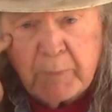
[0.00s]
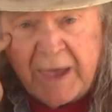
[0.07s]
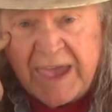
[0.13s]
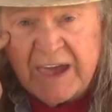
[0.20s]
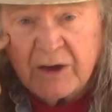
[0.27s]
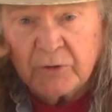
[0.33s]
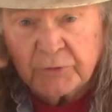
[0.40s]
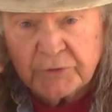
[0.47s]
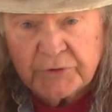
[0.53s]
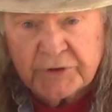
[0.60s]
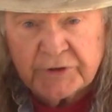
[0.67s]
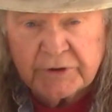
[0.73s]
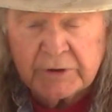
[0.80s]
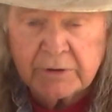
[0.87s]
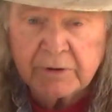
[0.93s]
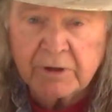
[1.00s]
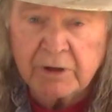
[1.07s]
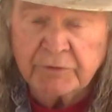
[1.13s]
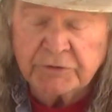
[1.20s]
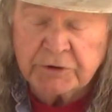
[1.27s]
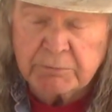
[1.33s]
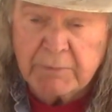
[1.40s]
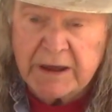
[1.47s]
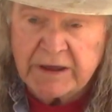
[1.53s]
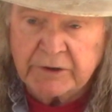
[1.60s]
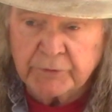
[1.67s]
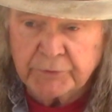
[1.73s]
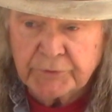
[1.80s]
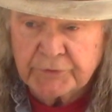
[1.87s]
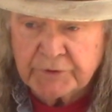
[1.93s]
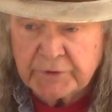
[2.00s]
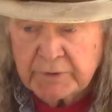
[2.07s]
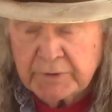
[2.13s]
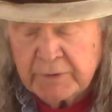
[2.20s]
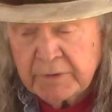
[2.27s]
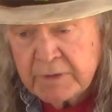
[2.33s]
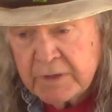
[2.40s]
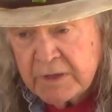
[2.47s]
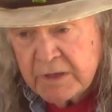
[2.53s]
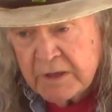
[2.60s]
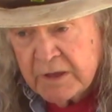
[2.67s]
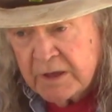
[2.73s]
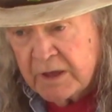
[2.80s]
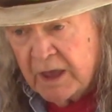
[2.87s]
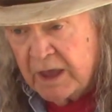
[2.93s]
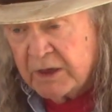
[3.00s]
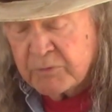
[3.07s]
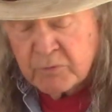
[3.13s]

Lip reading: pounds of tomatoes. And